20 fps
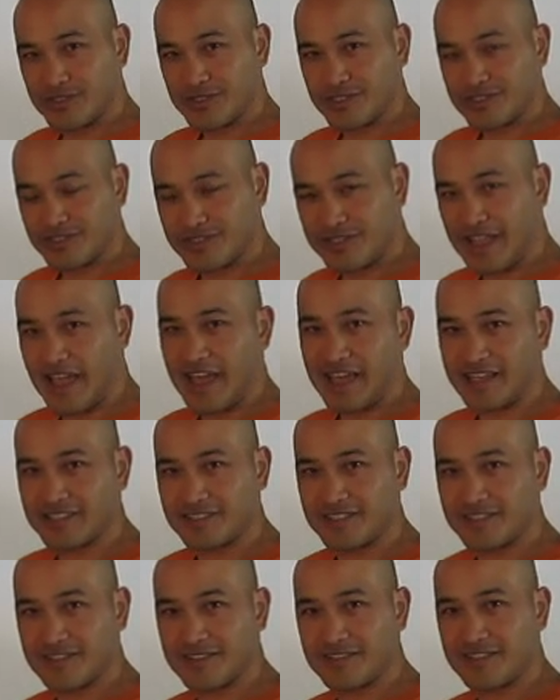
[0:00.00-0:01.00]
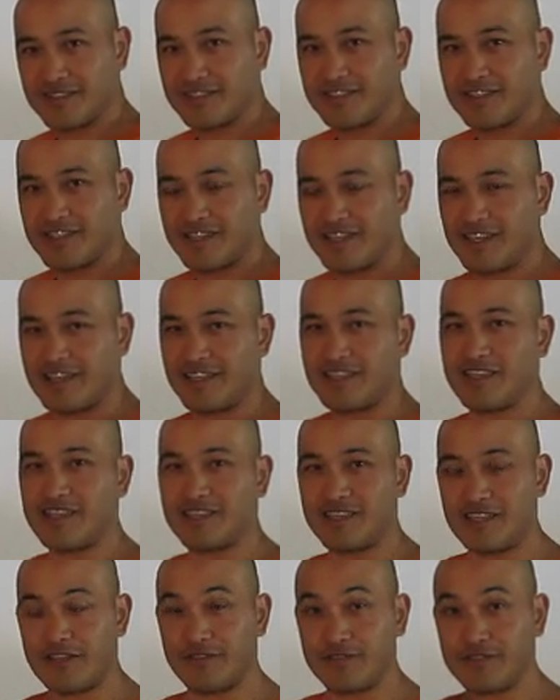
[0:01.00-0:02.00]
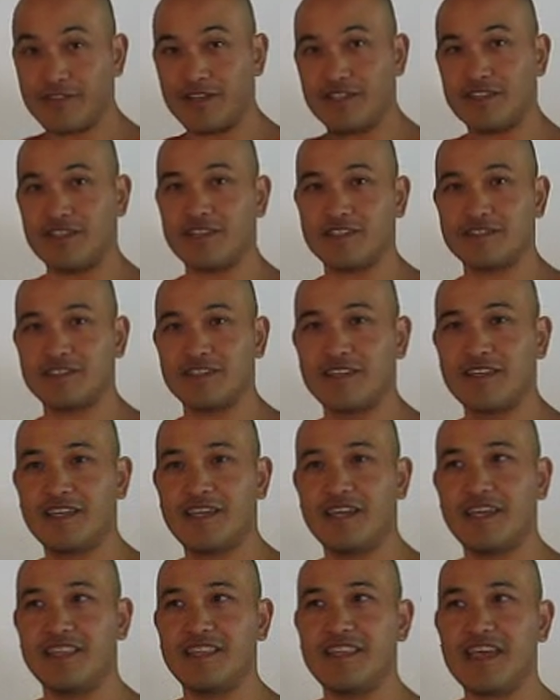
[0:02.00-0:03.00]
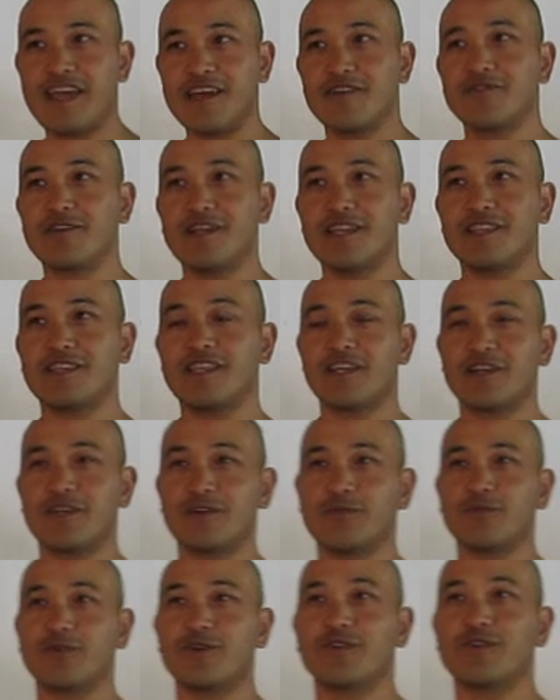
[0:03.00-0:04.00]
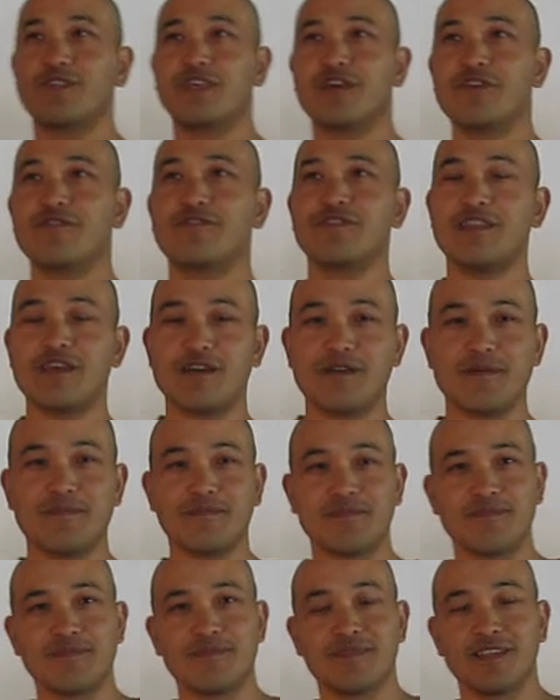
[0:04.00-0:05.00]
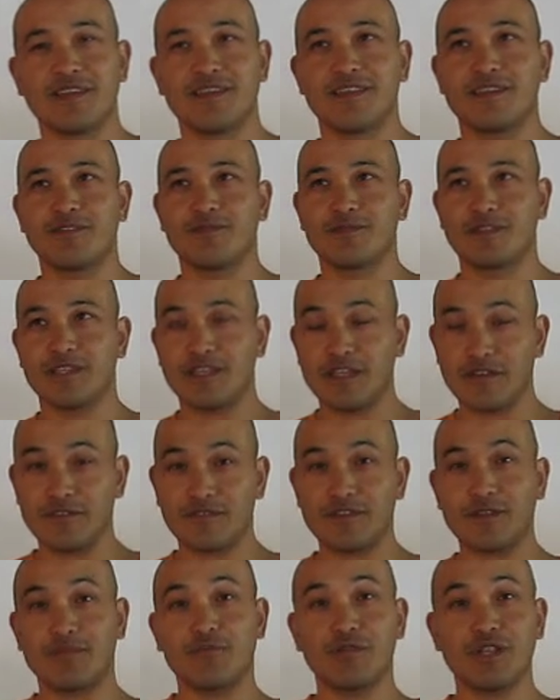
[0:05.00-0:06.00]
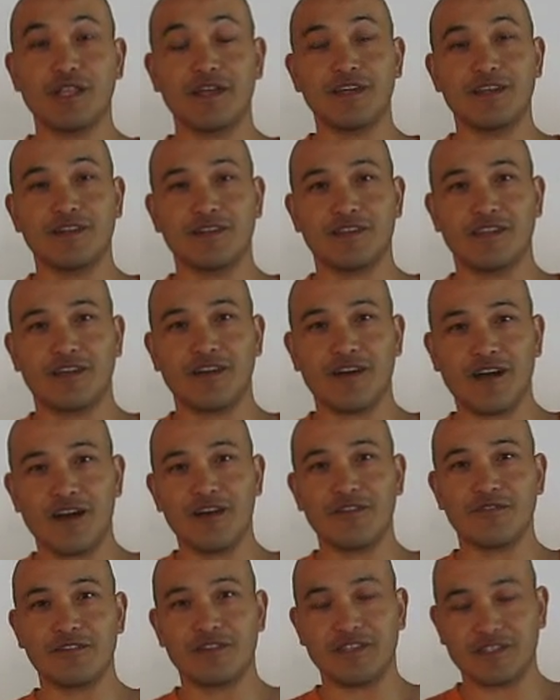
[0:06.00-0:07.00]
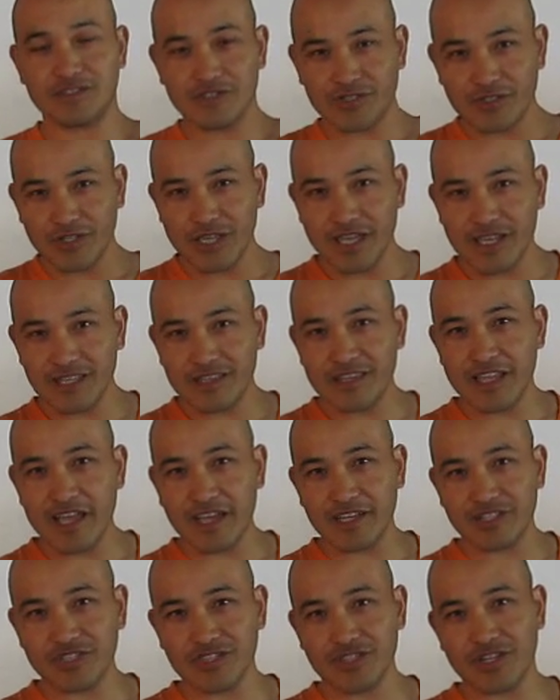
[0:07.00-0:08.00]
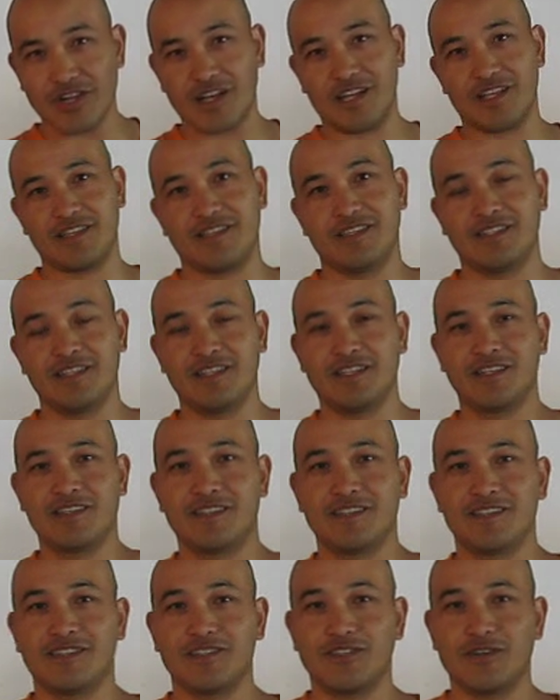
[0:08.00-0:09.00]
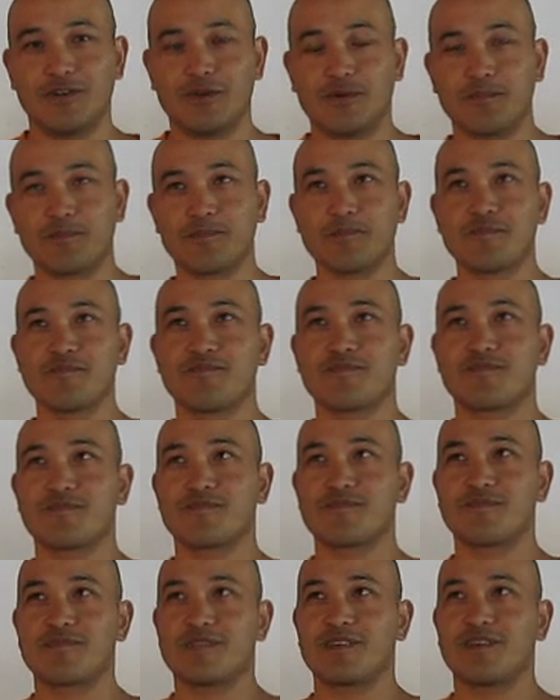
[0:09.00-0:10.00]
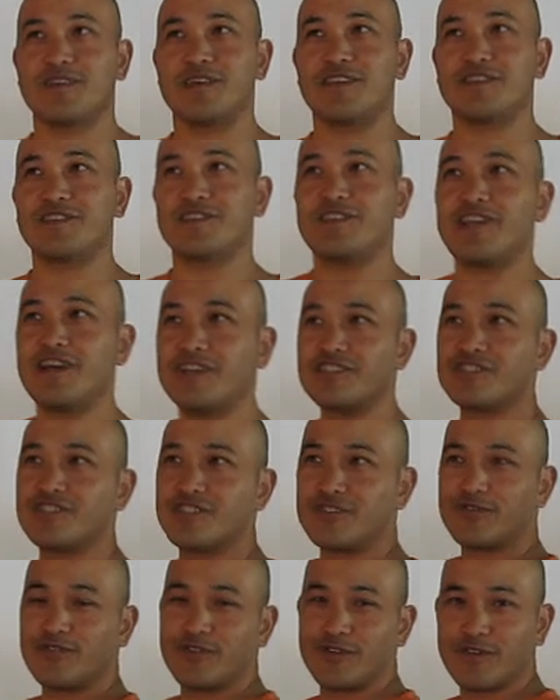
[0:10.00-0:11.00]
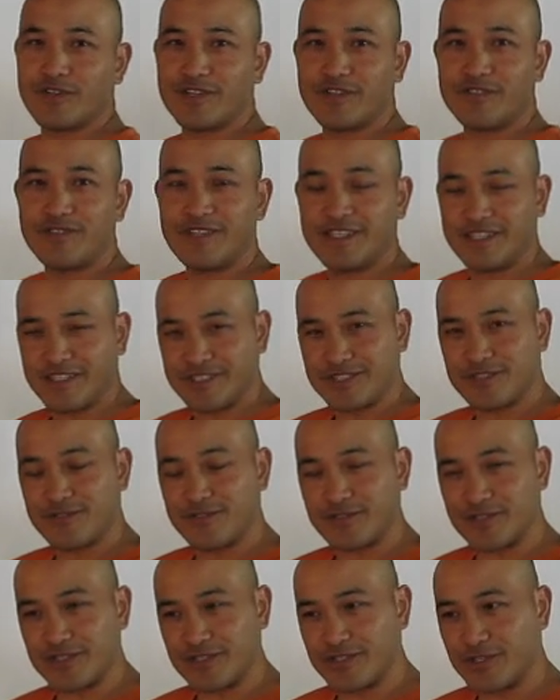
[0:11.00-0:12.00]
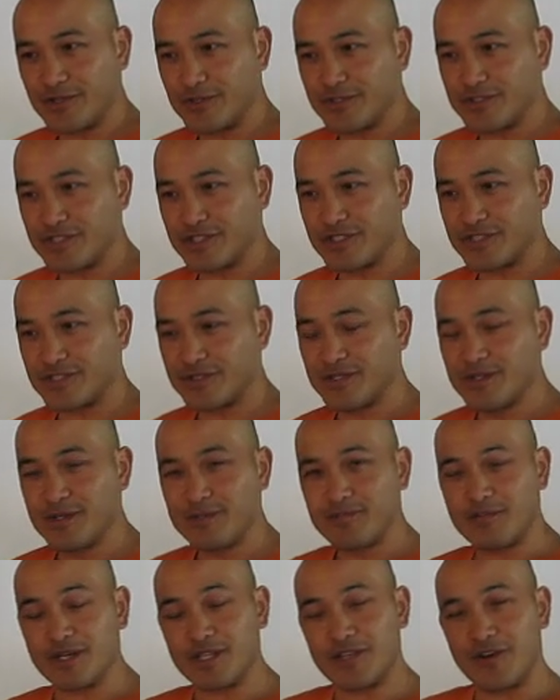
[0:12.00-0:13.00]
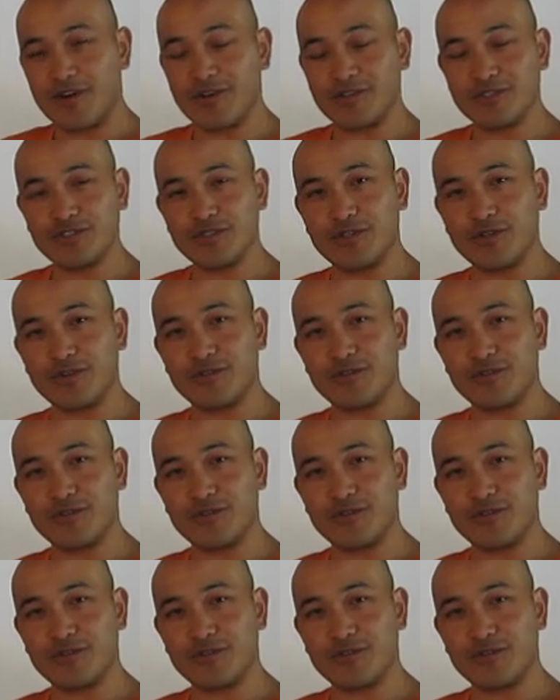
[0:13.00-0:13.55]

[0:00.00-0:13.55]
stacked and that they've done this, and that right there will give the player the confidence to hit that shot. So it's not just for convenience for the coaches, but also